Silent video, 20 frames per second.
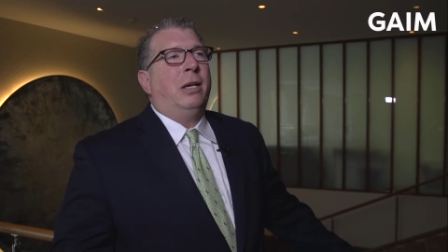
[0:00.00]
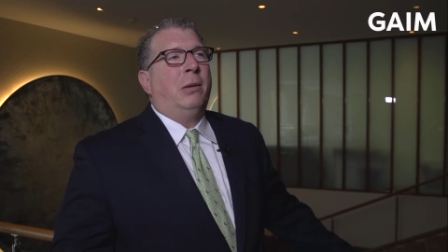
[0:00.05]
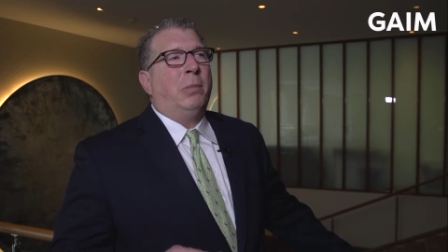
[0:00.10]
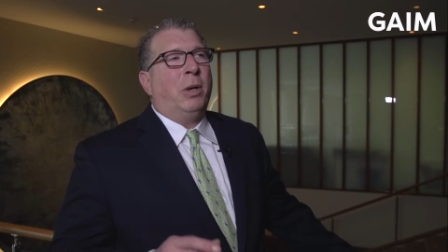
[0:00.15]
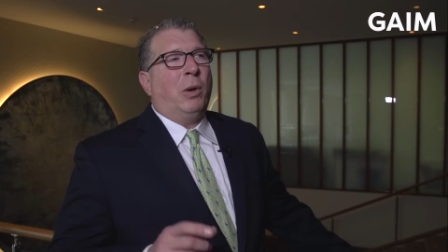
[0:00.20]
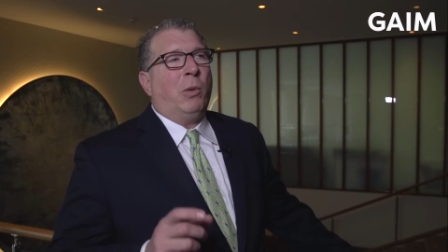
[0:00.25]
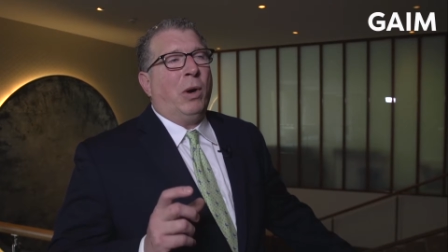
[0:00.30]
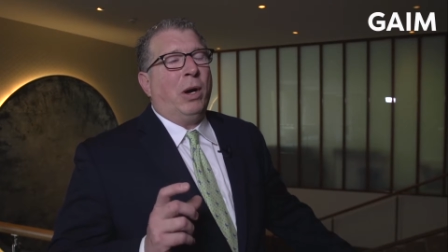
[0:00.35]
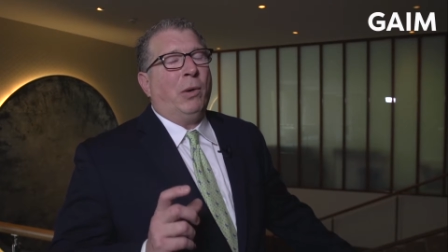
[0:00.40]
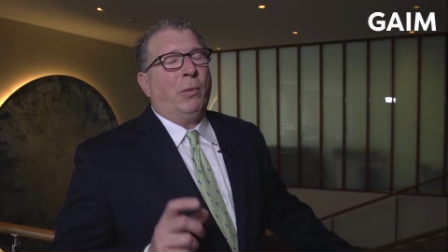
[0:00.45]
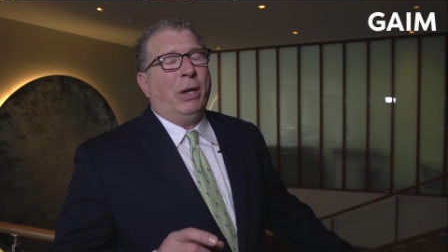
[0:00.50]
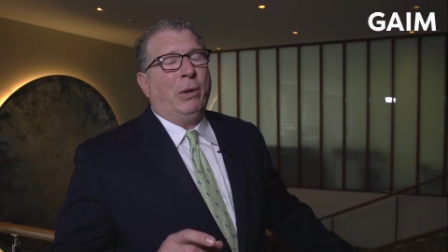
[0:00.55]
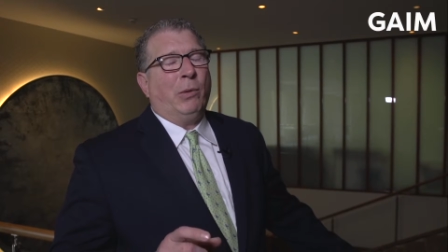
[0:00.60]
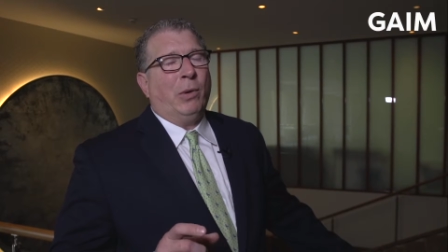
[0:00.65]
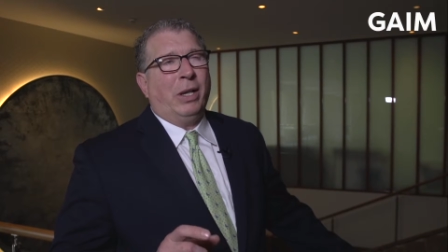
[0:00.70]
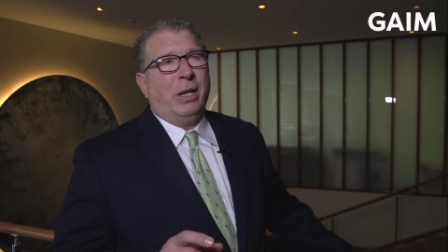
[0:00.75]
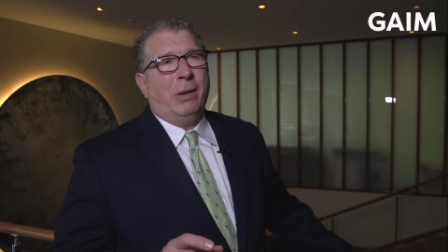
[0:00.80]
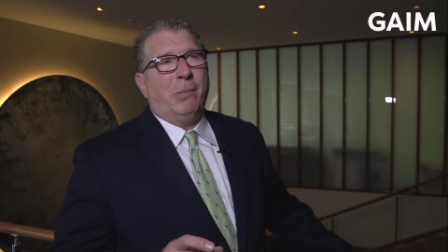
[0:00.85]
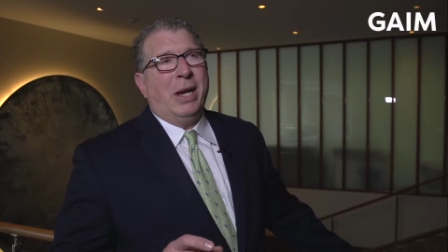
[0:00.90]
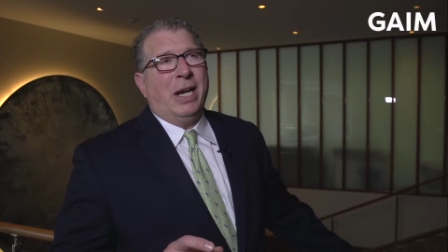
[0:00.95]
But where we
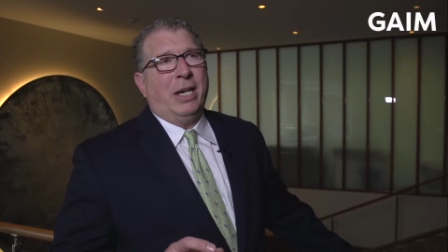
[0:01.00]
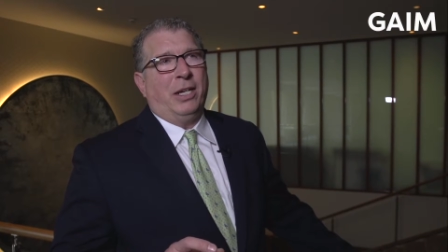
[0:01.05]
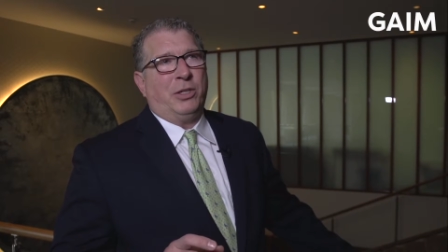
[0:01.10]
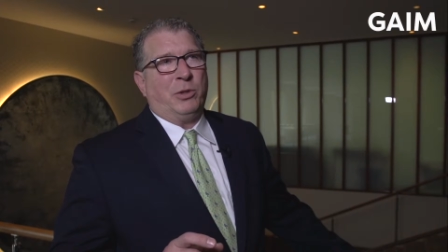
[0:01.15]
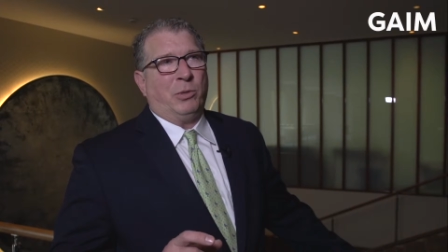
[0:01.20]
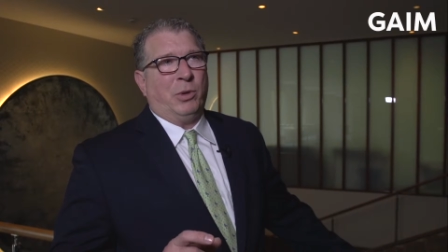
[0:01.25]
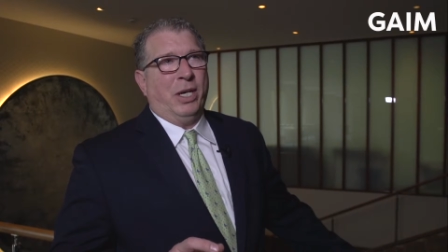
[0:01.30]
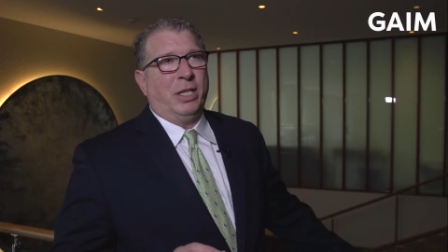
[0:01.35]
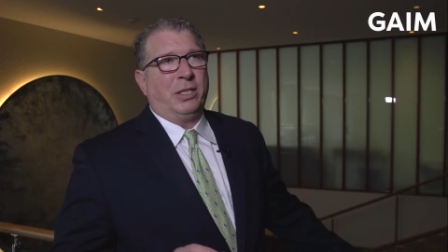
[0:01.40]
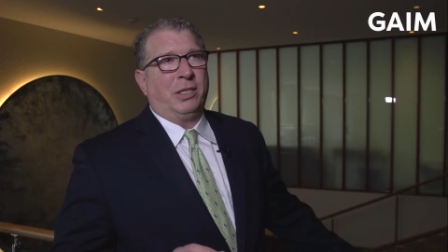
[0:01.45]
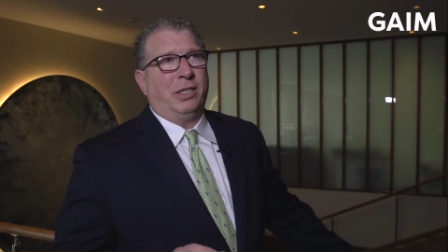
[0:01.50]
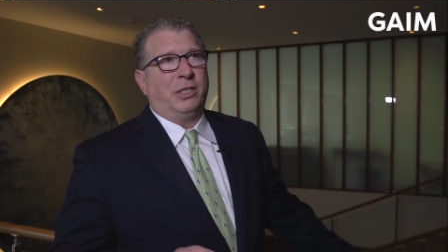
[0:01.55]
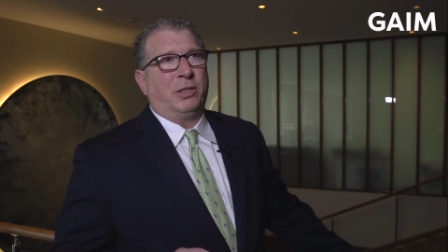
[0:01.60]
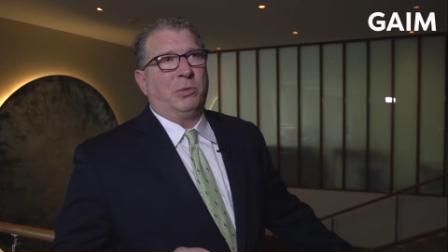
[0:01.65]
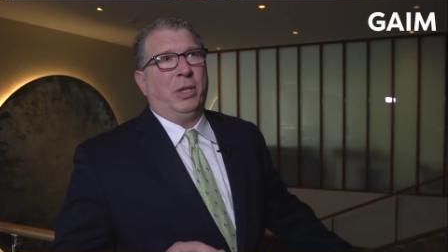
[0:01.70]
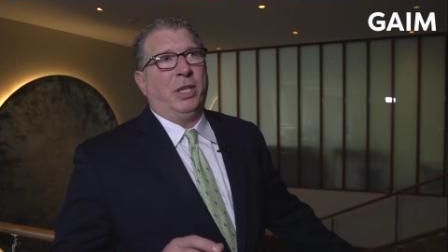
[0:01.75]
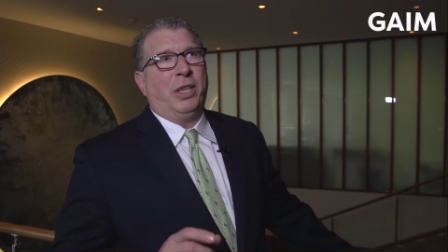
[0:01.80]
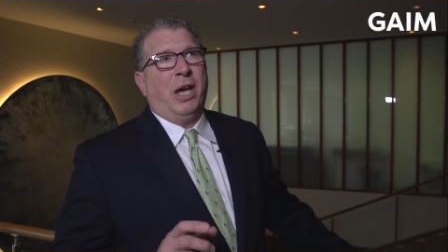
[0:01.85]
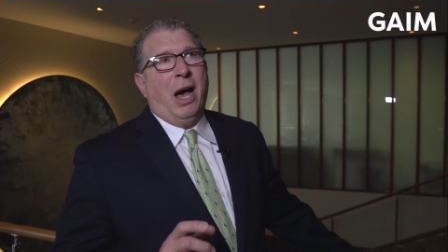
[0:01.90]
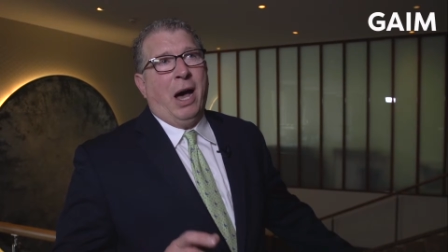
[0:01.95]
really manage risk is
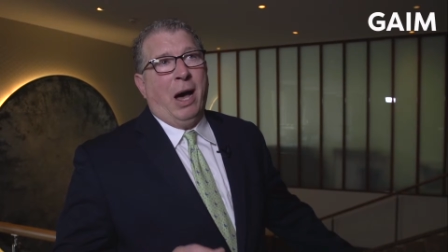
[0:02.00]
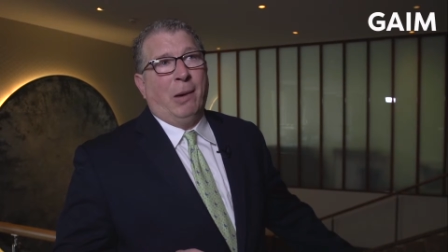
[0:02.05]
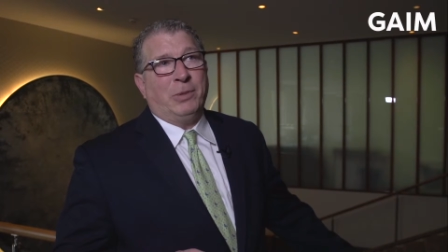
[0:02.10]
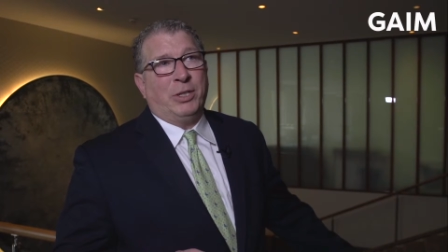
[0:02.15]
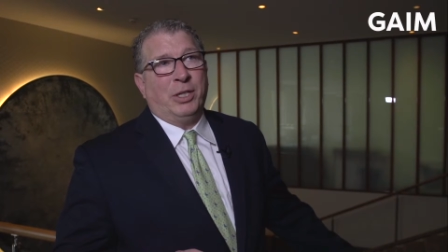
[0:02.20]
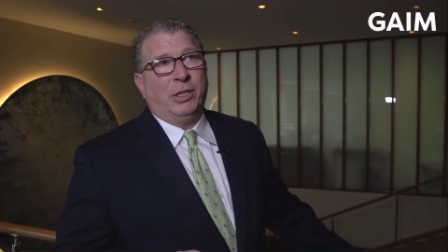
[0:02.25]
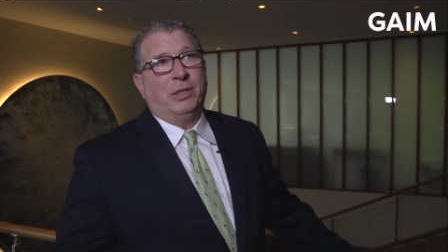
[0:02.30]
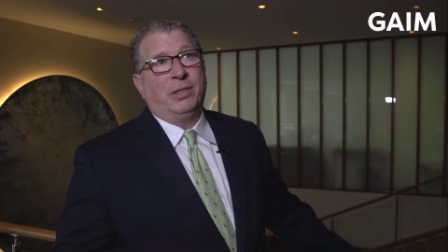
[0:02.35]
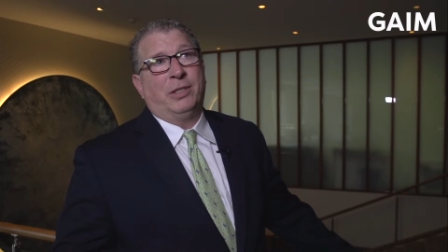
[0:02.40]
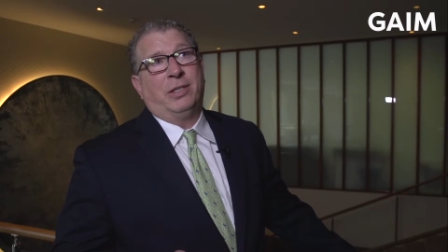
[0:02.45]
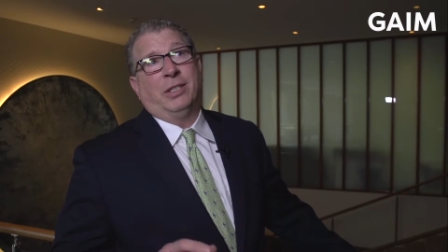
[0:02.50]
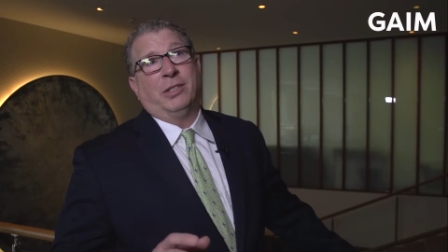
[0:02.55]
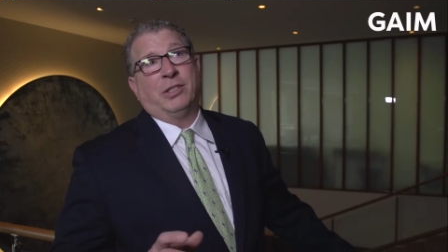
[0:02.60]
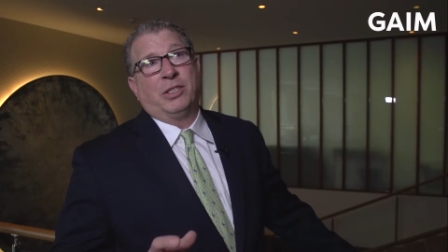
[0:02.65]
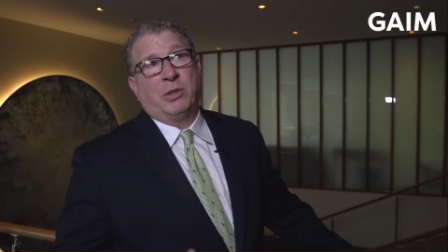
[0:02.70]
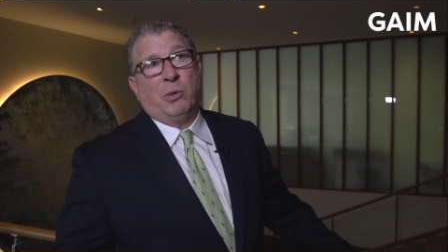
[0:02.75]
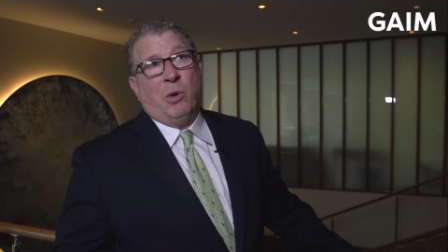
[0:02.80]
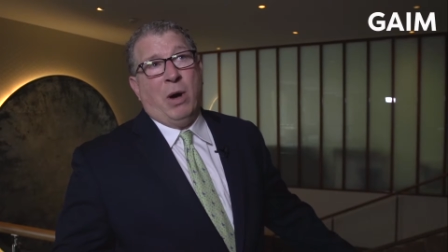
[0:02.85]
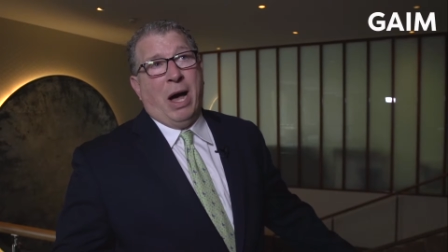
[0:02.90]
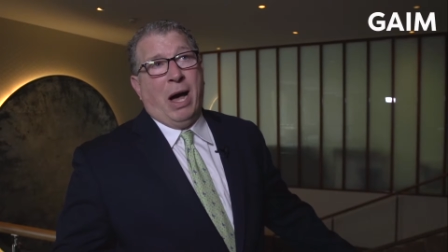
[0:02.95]
with options and
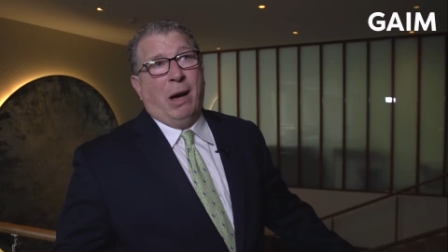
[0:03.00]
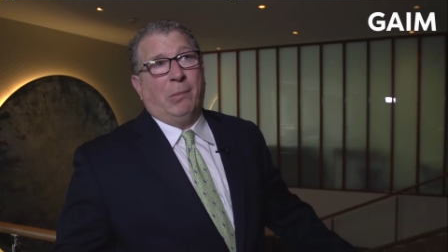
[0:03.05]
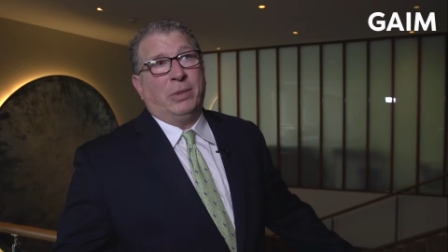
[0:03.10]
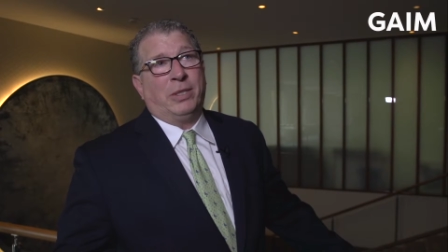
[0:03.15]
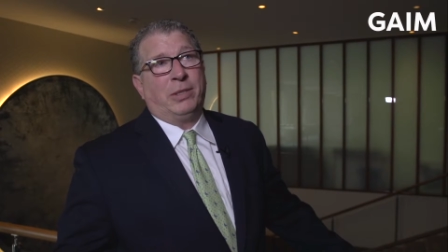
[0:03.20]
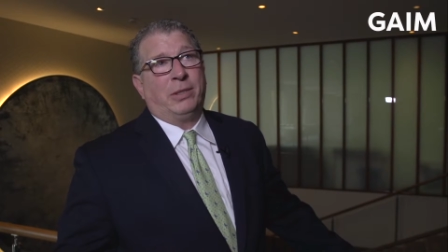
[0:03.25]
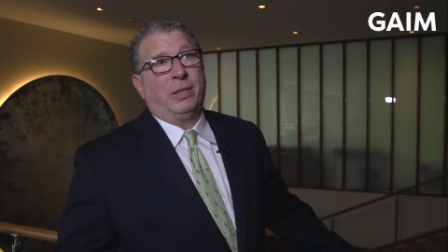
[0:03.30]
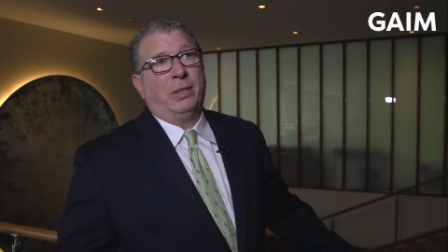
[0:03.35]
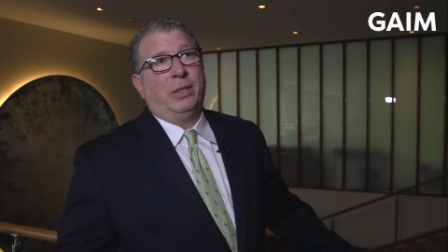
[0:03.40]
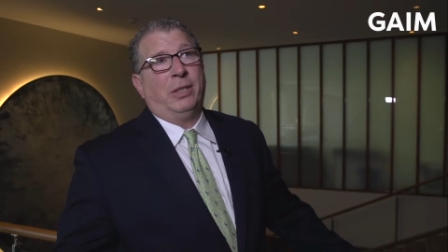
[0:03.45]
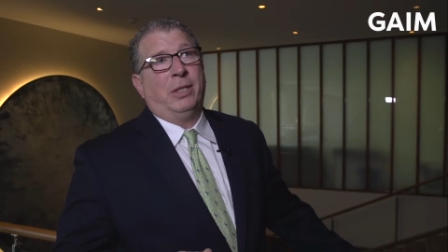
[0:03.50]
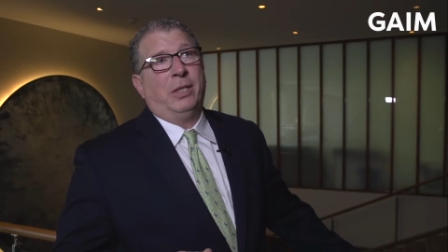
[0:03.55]
swaps.